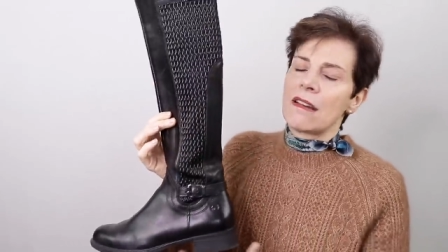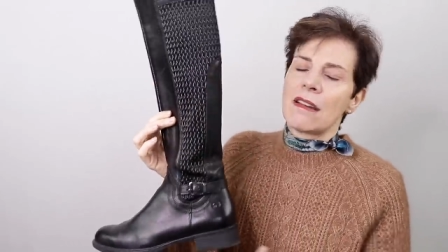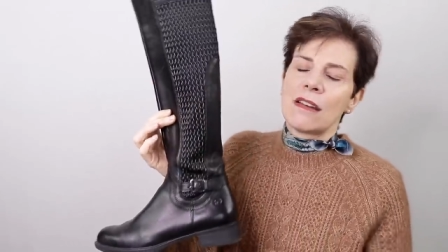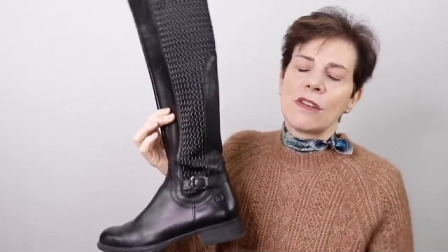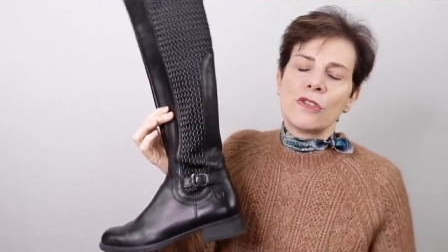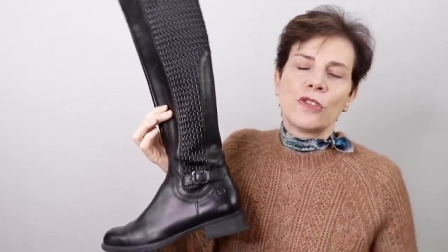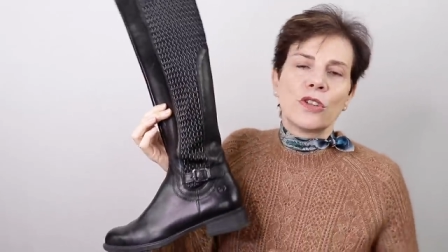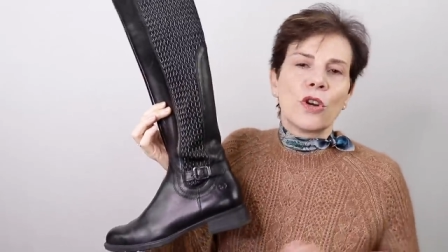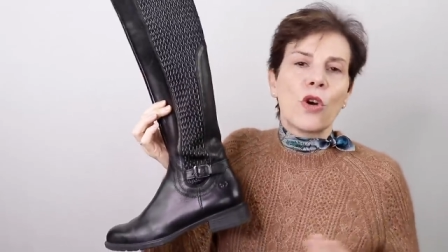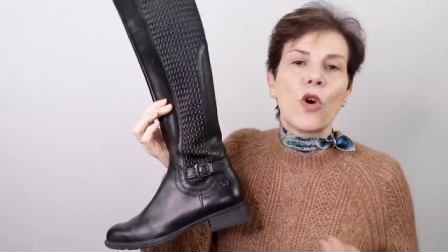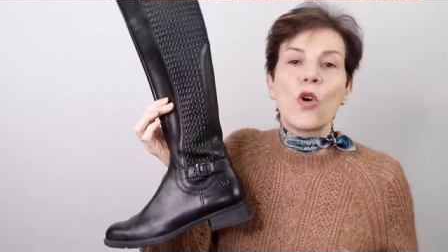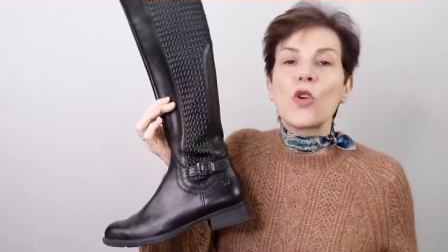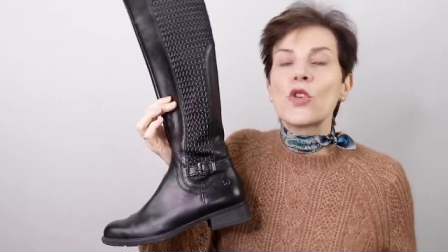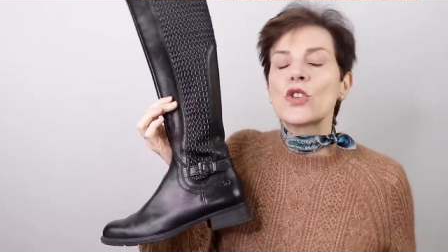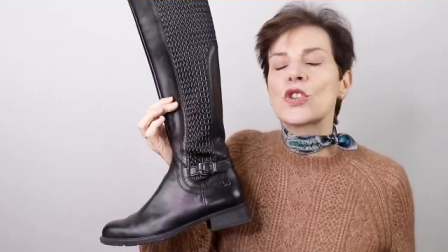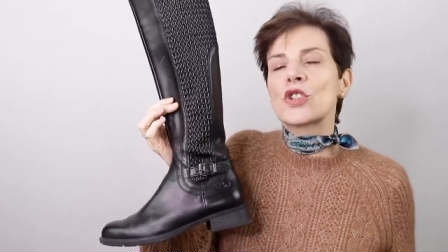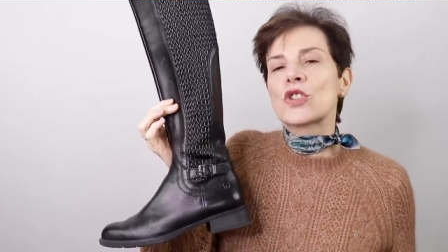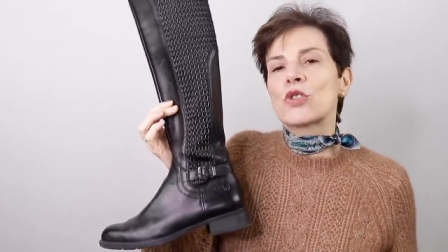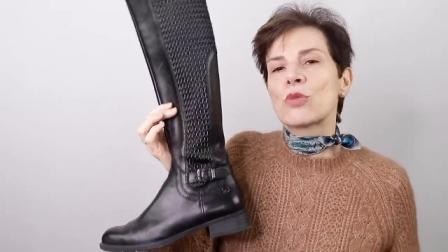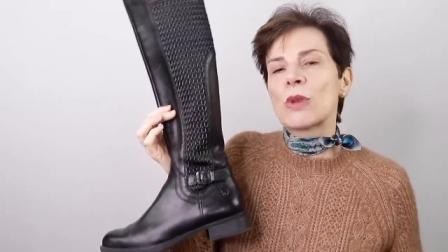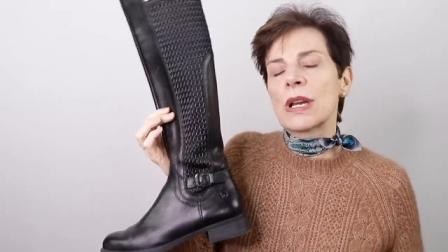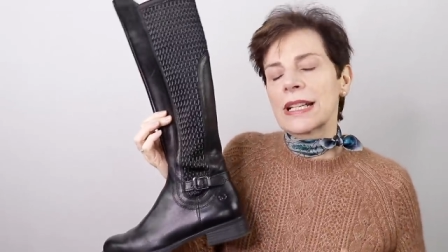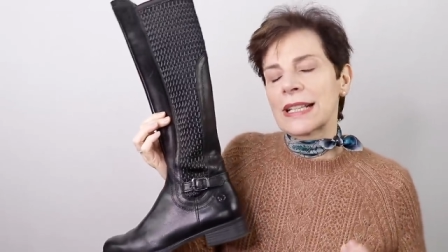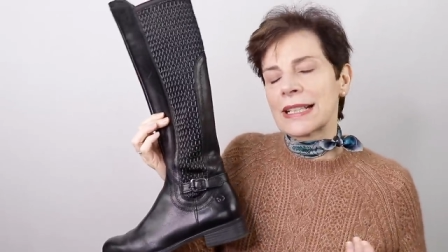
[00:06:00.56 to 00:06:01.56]
an
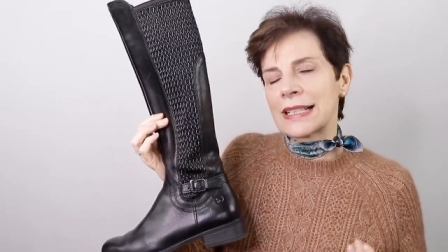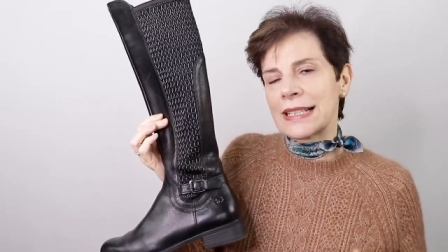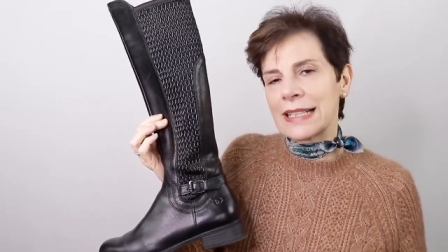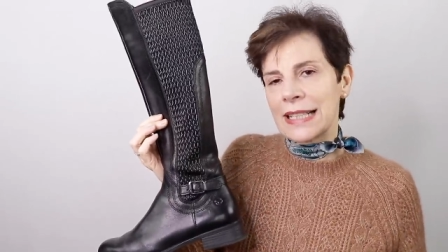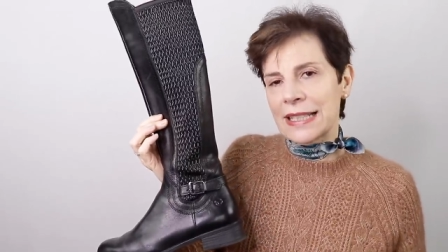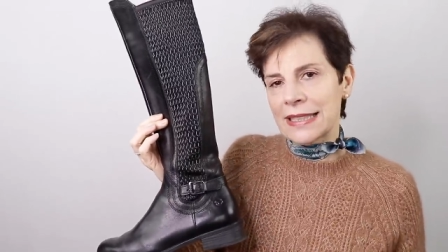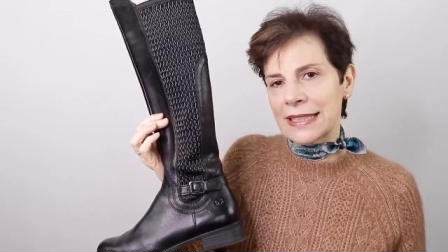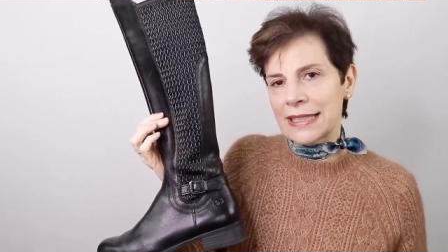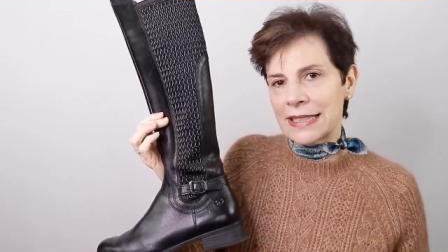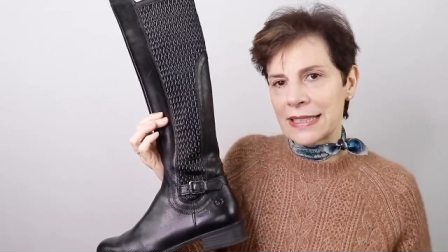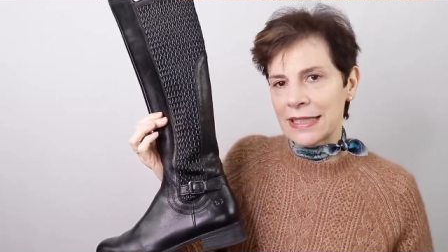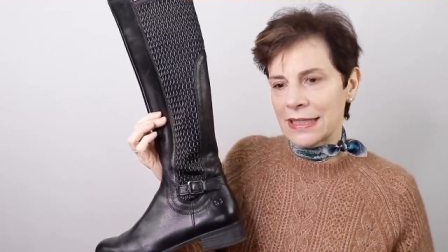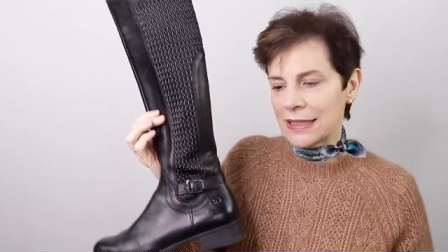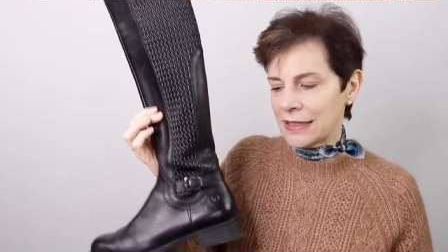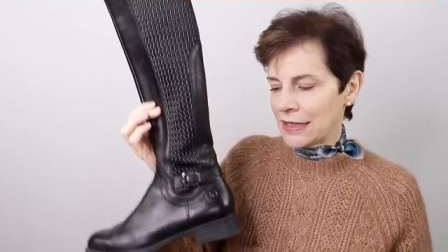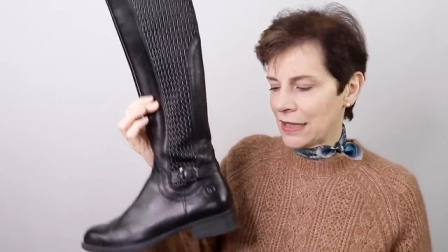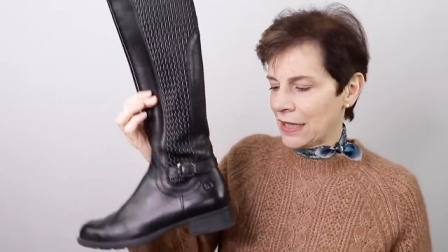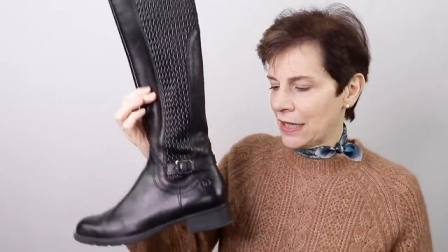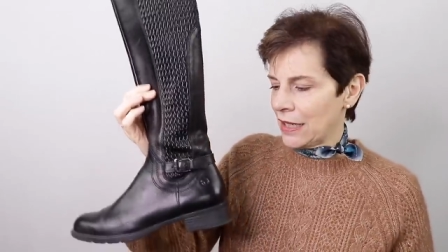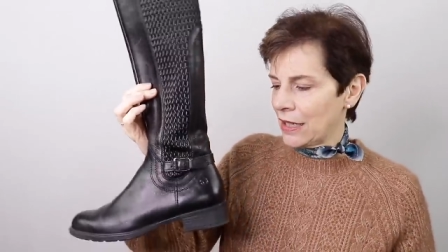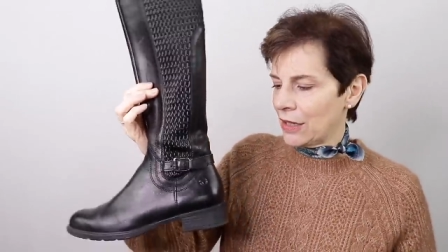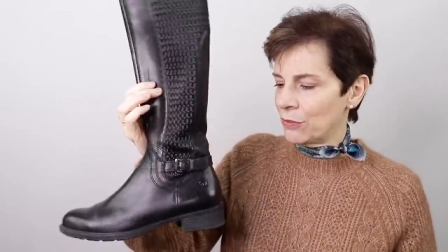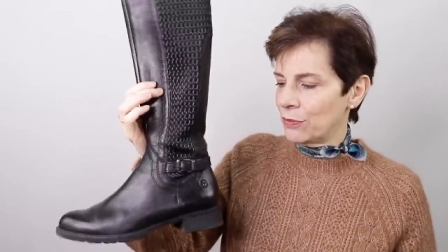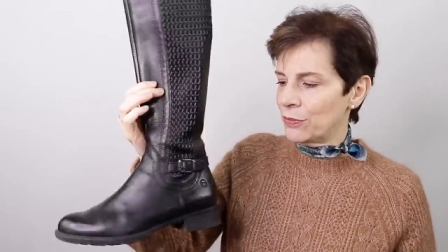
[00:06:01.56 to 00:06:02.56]
ultra classic
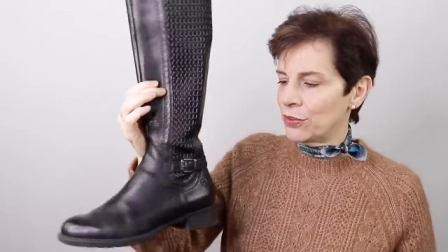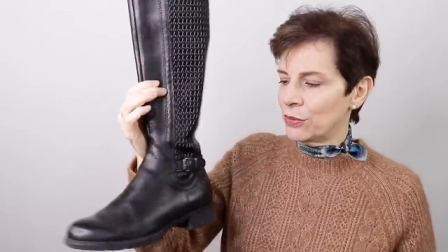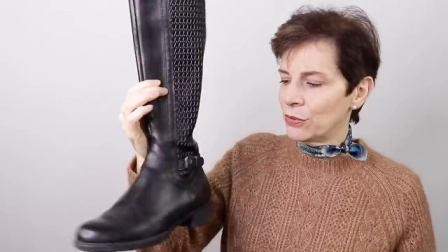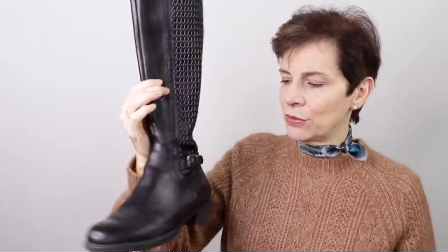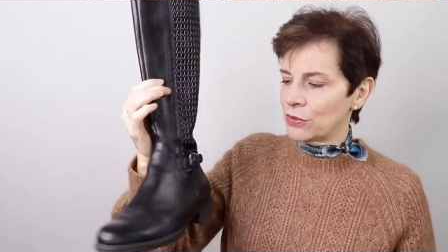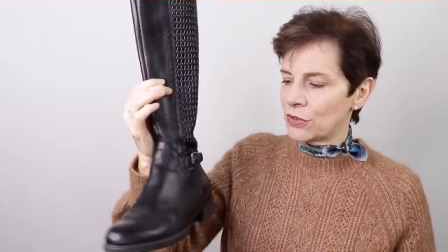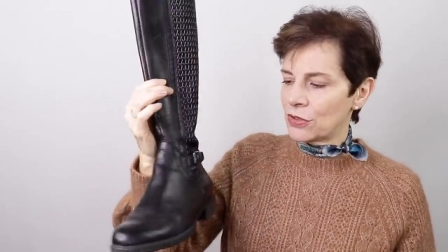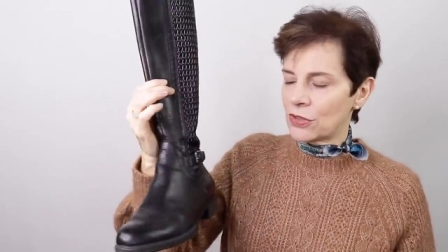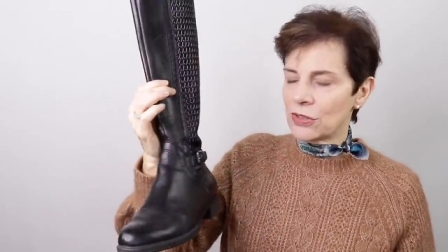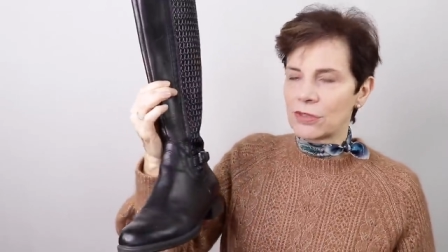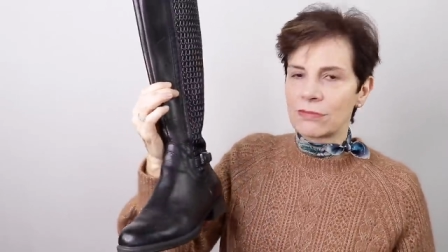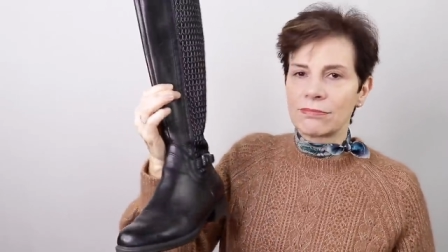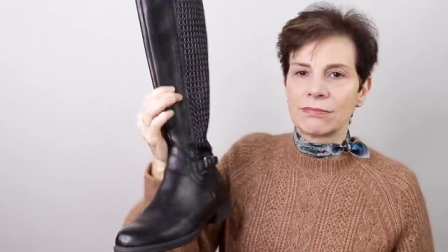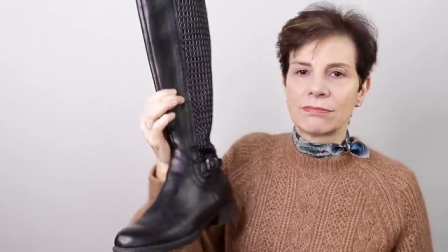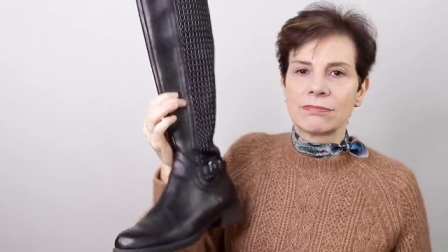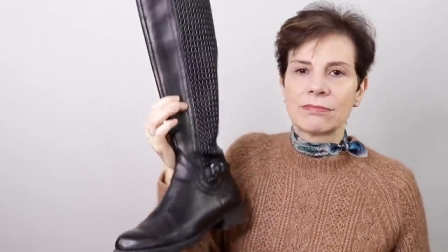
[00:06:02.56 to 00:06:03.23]
boots,